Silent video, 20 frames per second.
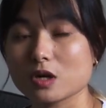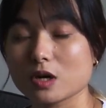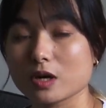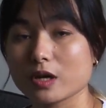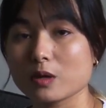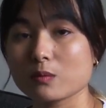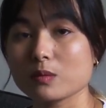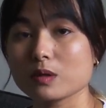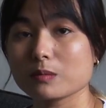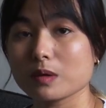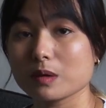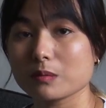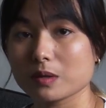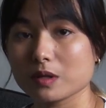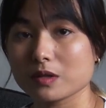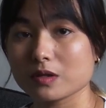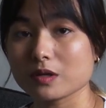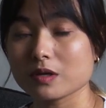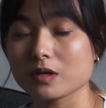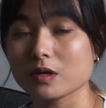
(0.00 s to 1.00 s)
talking with my
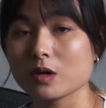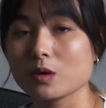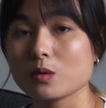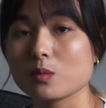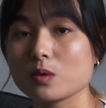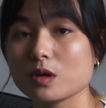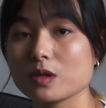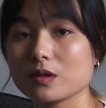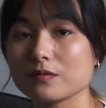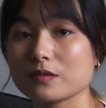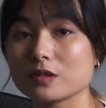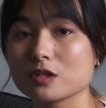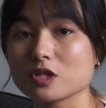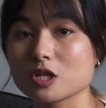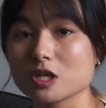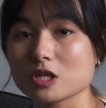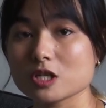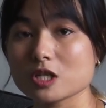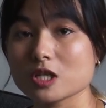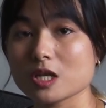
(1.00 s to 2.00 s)
mother, one of the
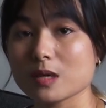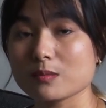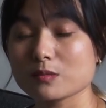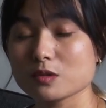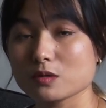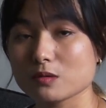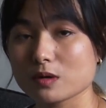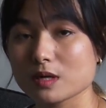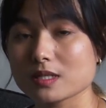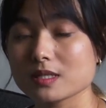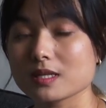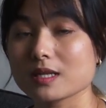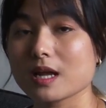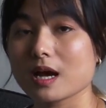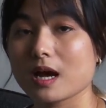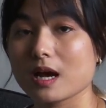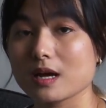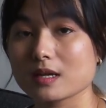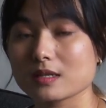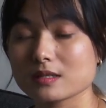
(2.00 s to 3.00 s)
judge came to us and
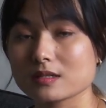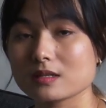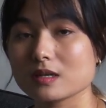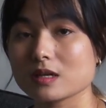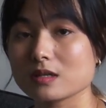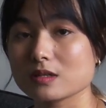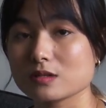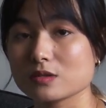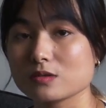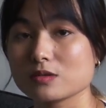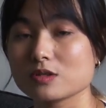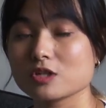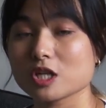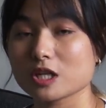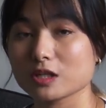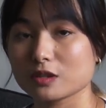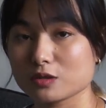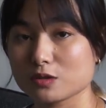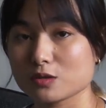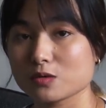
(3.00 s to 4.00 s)
asked us to
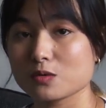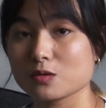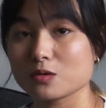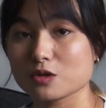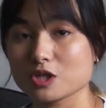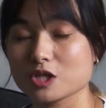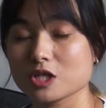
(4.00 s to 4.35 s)
check the score